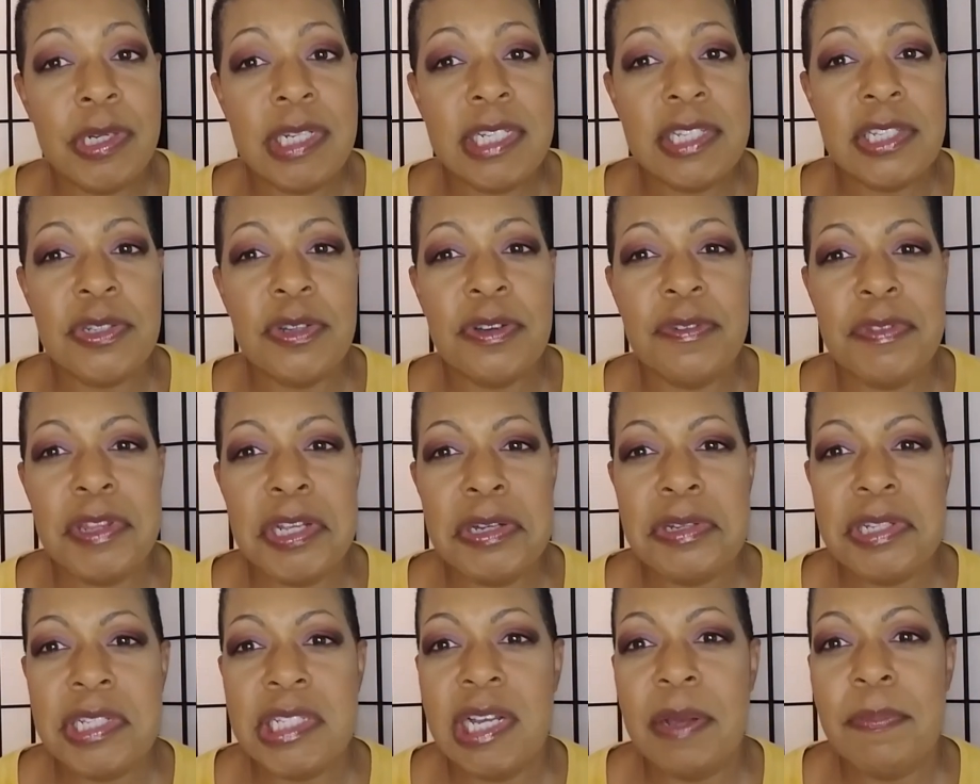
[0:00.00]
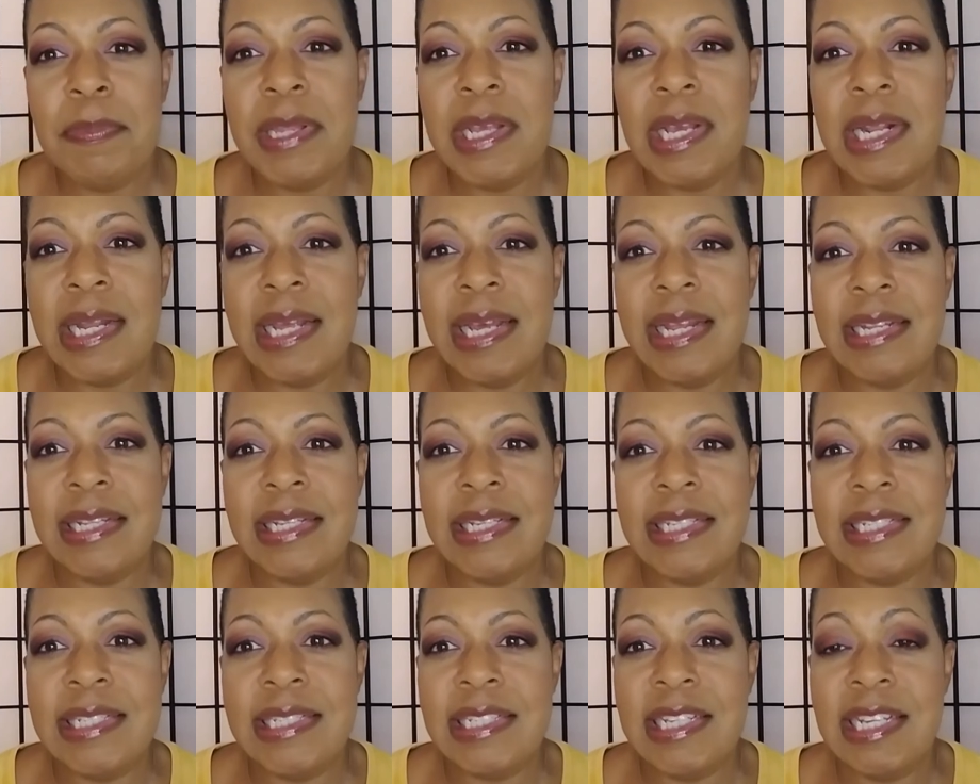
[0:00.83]
And so if there's something that
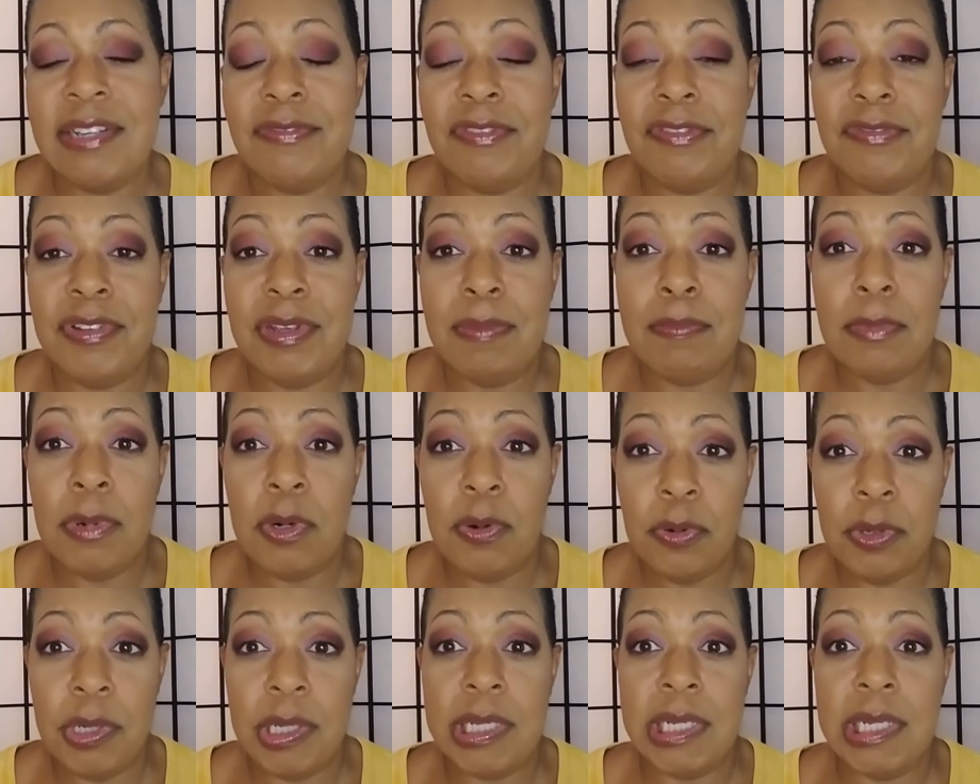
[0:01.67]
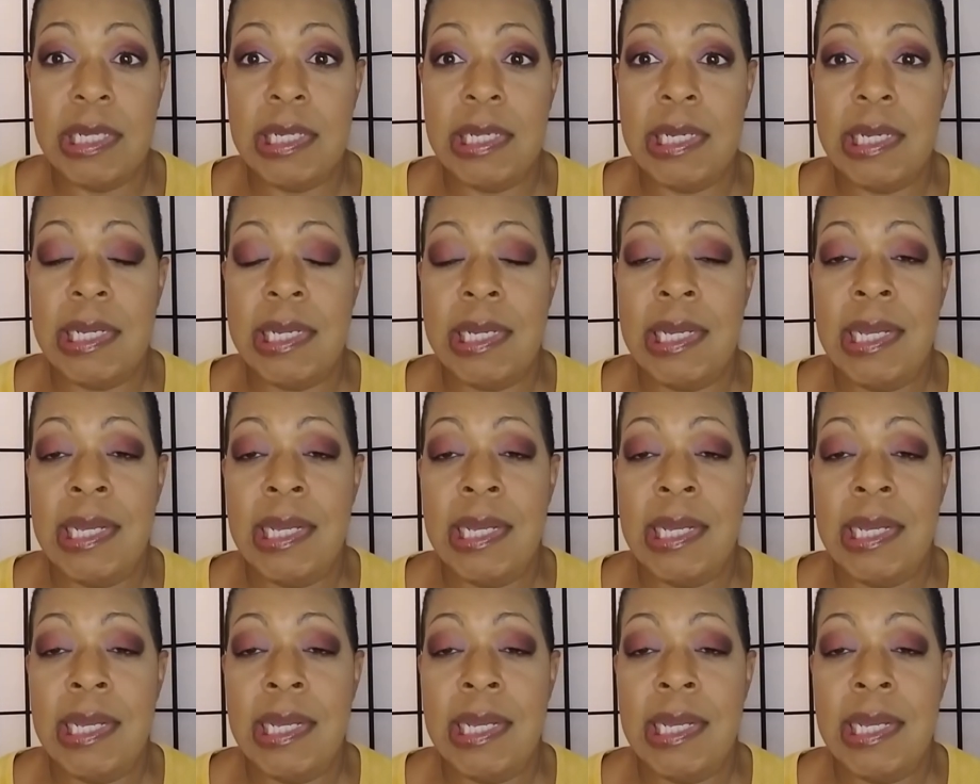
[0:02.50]
is even remotely